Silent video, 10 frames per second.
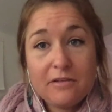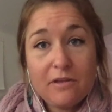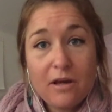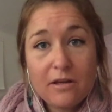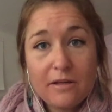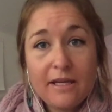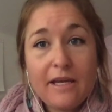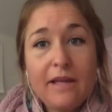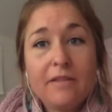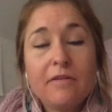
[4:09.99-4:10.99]

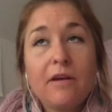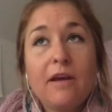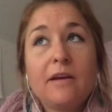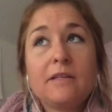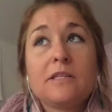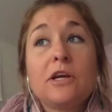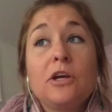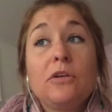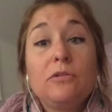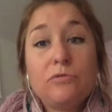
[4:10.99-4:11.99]
luckily, and
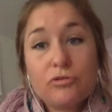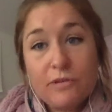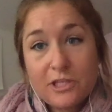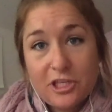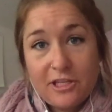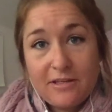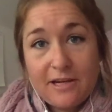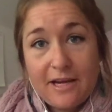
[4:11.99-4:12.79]
nutrition.